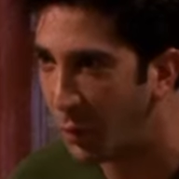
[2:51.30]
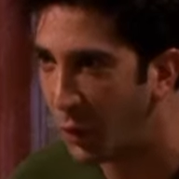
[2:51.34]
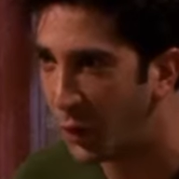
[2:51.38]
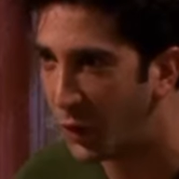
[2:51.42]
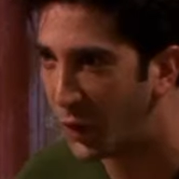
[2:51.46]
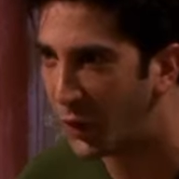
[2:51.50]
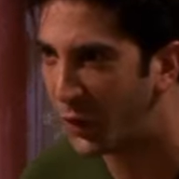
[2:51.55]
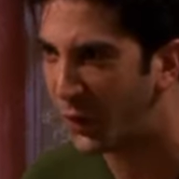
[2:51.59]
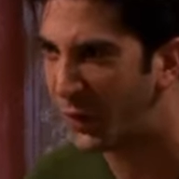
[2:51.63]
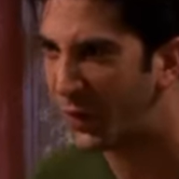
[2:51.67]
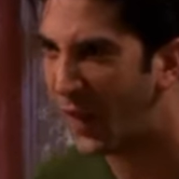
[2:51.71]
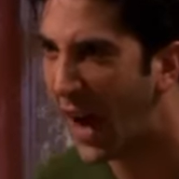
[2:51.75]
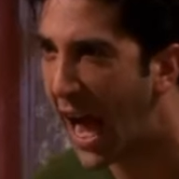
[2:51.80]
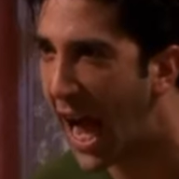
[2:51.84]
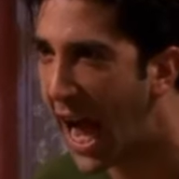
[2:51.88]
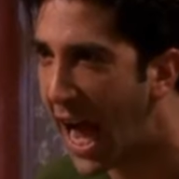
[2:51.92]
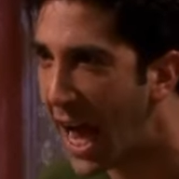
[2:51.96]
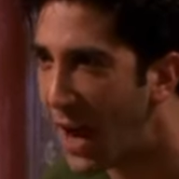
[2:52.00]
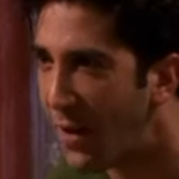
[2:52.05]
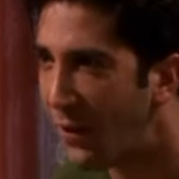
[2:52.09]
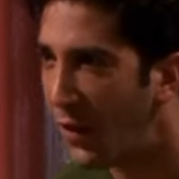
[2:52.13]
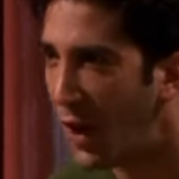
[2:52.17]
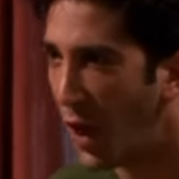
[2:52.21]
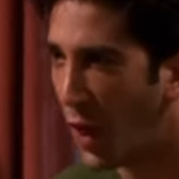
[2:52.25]
was
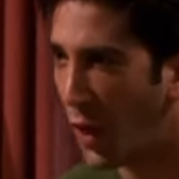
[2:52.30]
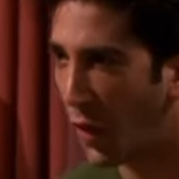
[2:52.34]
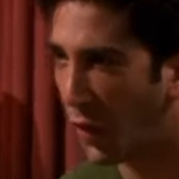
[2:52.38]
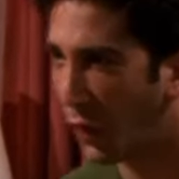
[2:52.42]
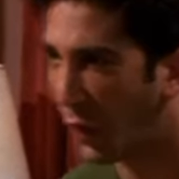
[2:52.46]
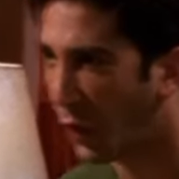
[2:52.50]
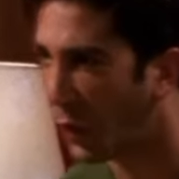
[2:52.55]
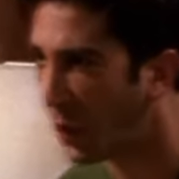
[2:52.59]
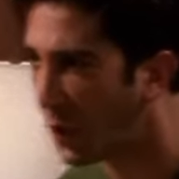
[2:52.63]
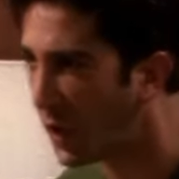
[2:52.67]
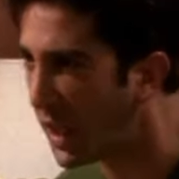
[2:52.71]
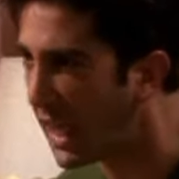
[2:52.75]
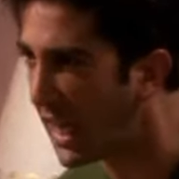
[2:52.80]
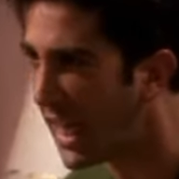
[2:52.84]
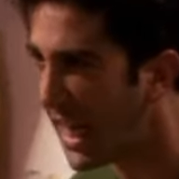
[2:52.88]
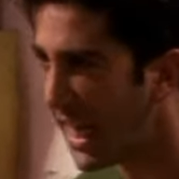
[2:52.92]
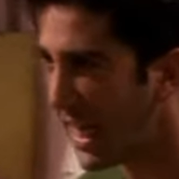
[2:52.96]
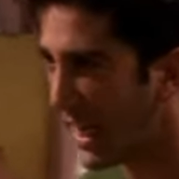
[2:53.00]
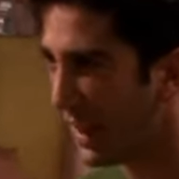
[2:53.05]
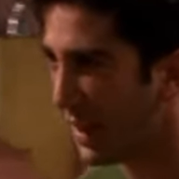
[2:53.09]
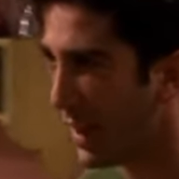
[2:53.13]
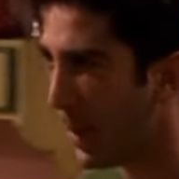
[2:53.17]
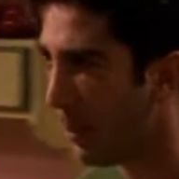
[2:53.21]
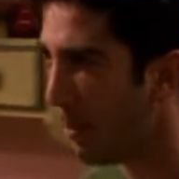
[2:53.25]

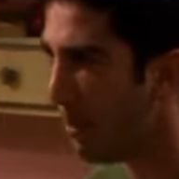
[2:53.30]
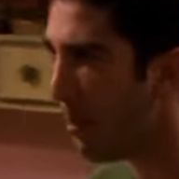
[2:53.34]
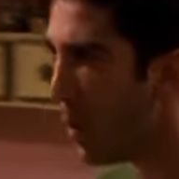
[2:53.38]
5.30 in the